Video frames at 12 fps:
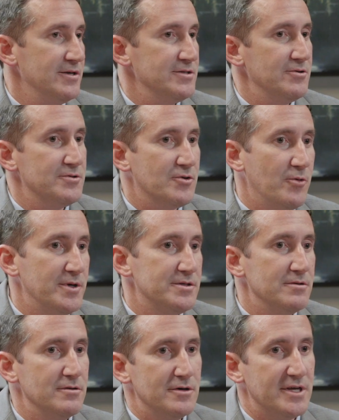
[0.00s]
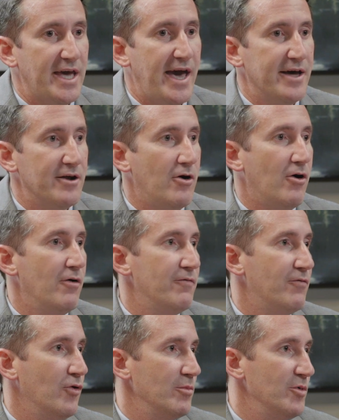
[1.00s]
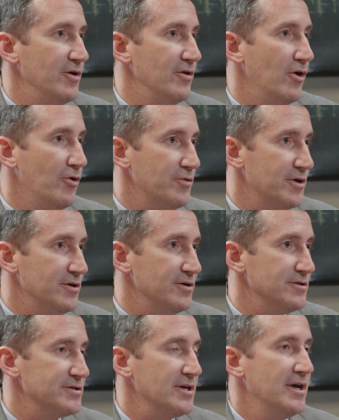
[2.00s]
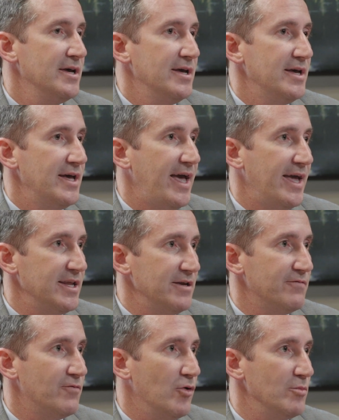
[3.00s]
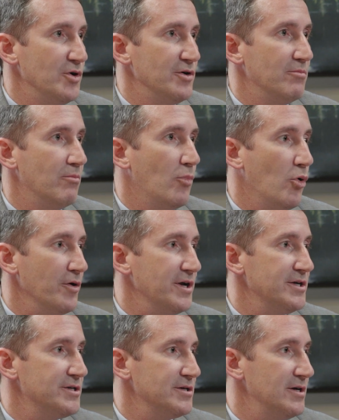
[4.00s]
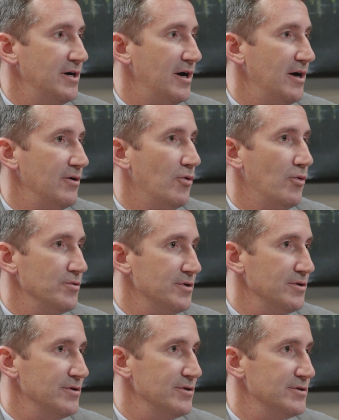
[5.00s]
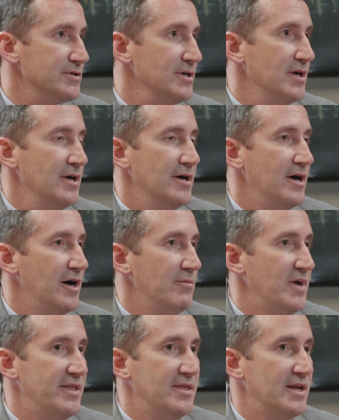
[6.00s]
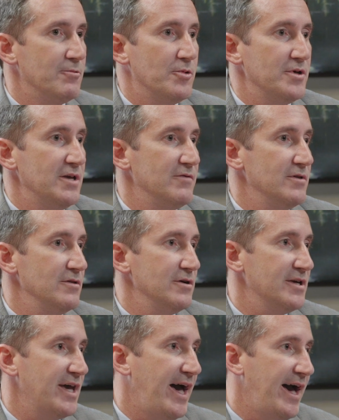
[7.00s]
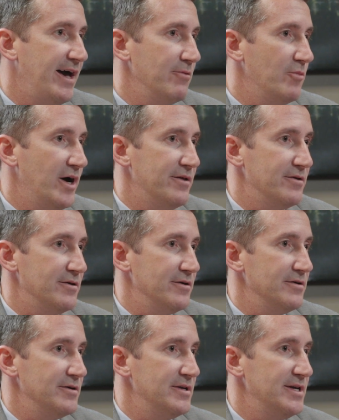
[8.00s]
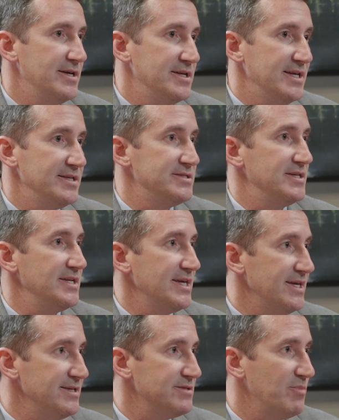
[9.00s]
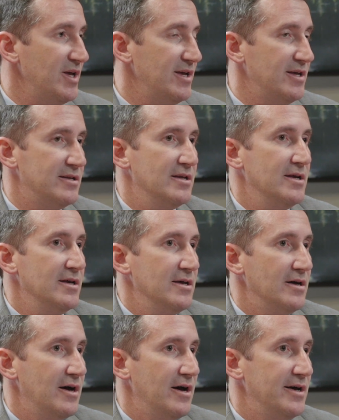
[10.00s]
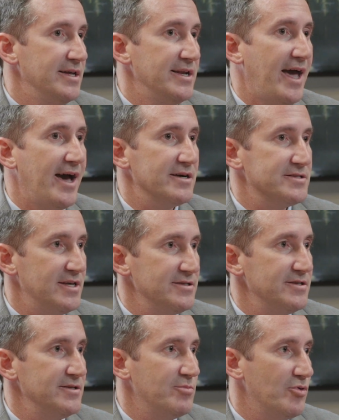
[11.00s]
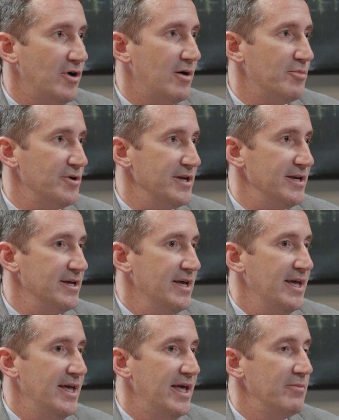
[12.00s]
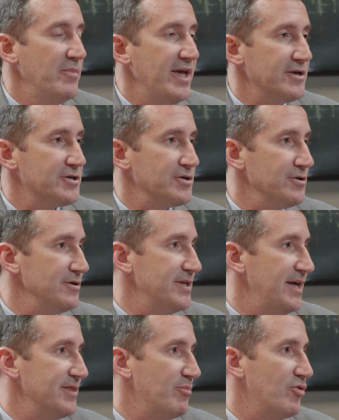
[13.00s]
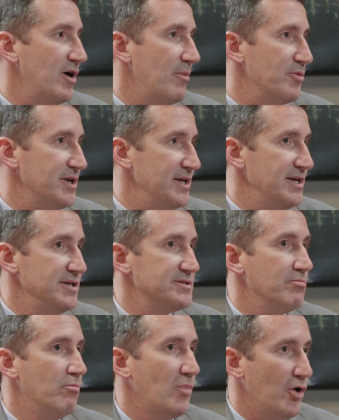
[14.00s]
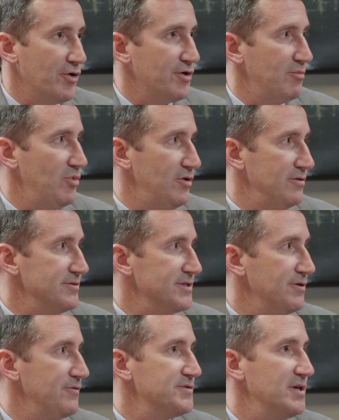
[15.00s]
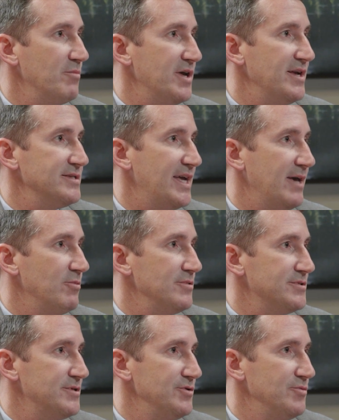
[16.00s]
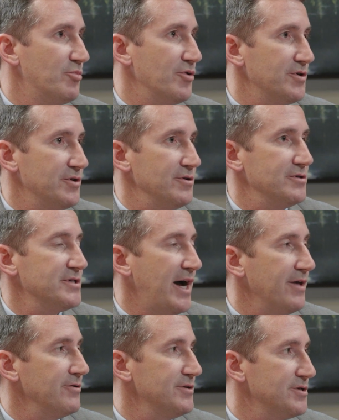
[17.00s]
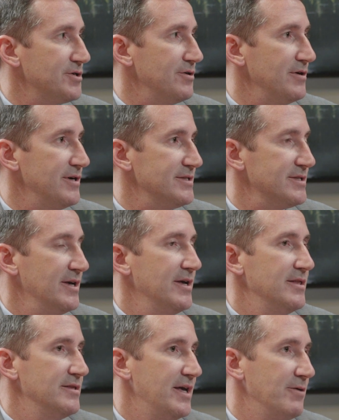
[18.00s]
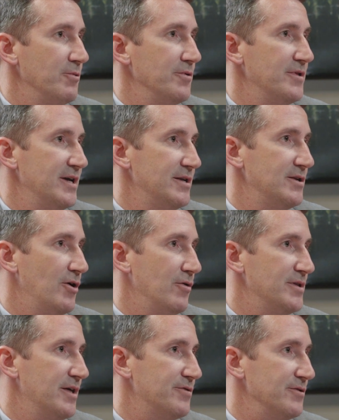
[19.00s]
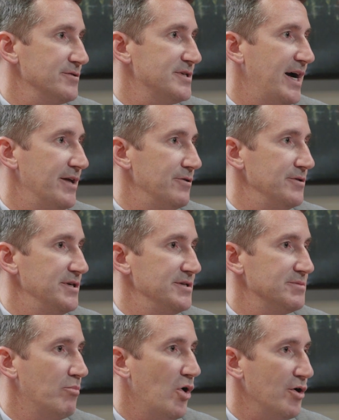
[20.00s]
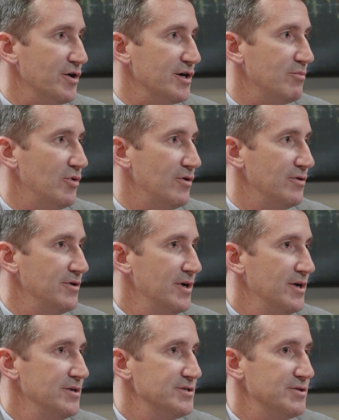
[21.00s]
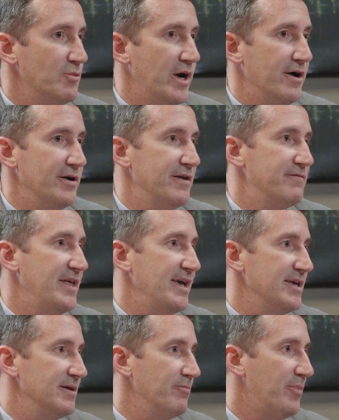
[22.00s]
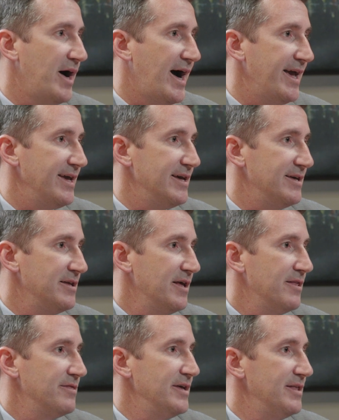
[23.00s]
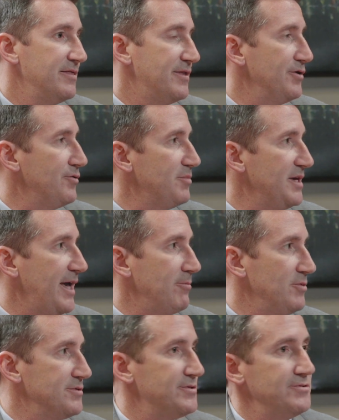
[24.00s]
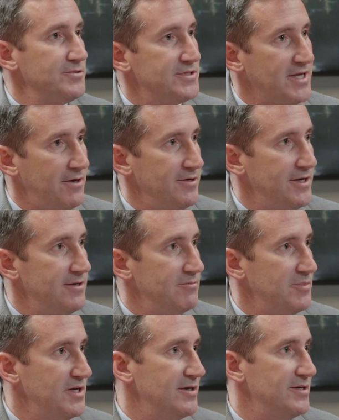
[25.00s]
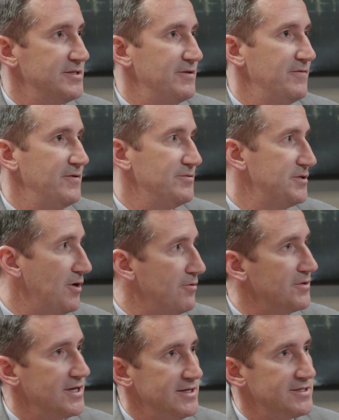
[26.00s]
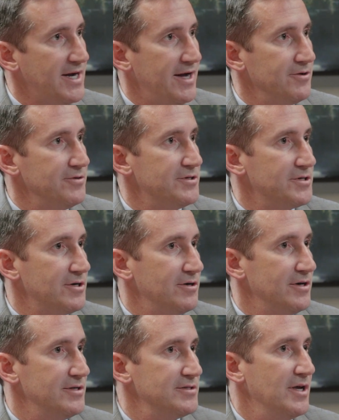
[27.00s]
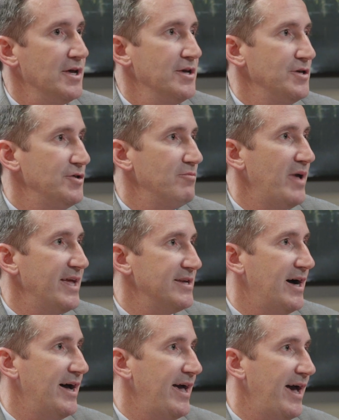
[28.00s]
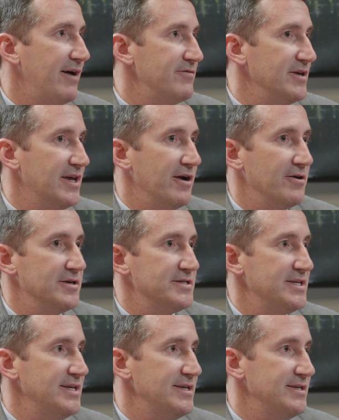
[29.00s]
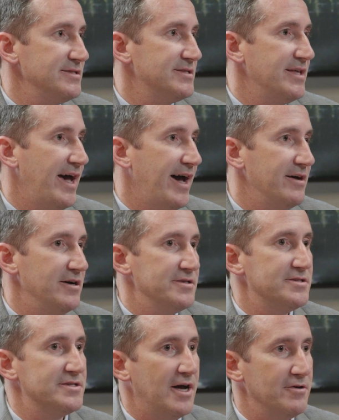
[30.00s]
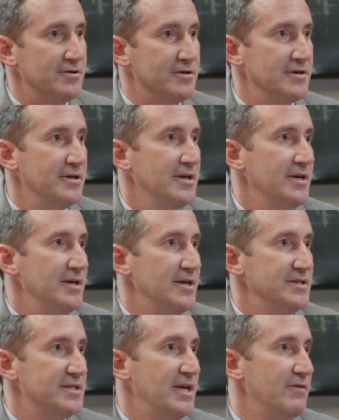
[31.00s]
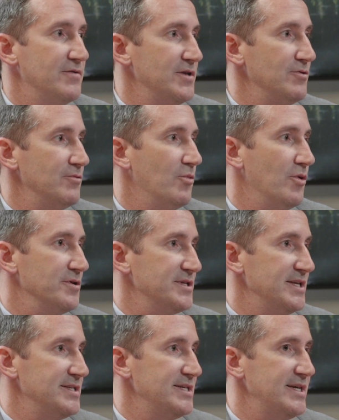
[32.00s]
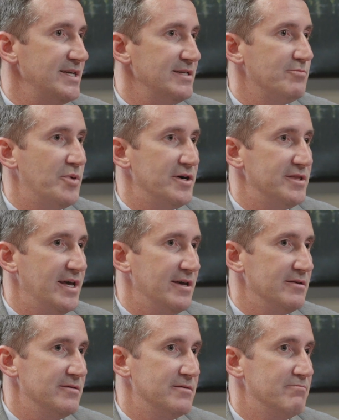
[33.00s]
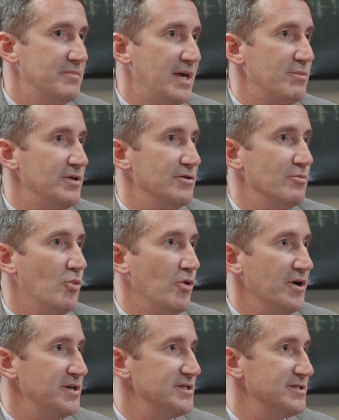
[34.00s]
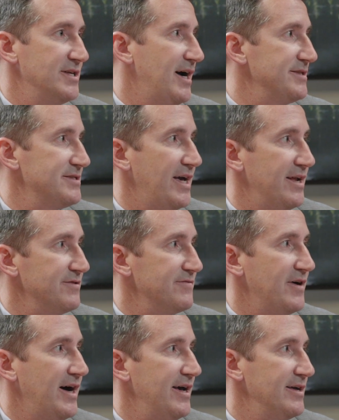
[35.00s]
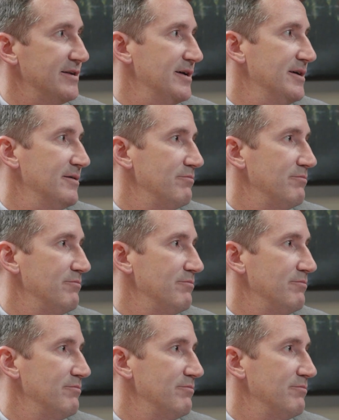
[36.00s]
So it's going to look at all former owners, any former mortgage holders, and then it will even look at whether it needs an easement and access to the property, and make sure that the property is marketable. So if somebody is able to procure title insurance, they will then know that their title is marketable, to where if they can buy it, then they'll be able to sell it. Because if you don't get title insurance, you may not have the guarantees that a seller is giving you a warranty deed, but that maybe their mortgage is not satisfied.